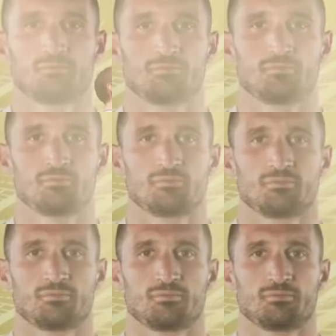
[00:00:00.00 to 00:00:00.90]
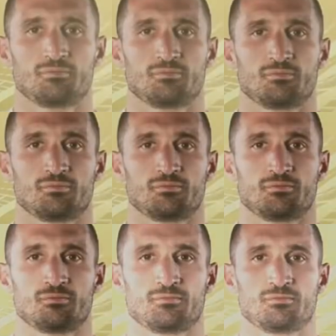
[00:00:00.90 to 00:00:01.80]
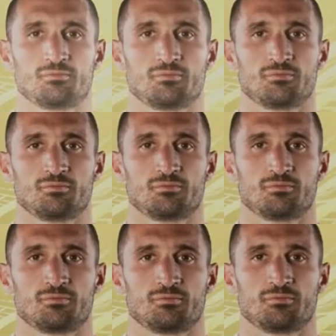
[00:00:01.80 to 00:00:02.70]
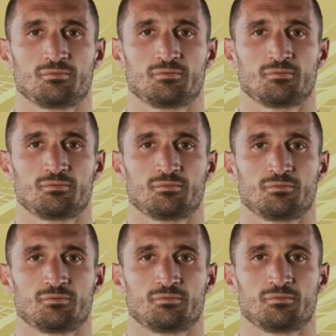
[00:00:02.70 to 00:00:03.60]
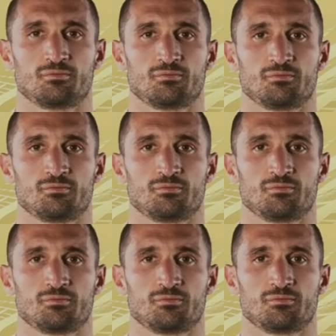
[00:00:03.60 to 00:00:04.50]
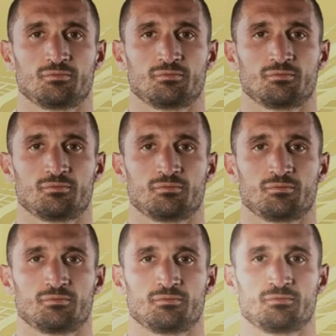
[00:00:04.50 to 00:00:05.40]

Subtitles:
[no speech]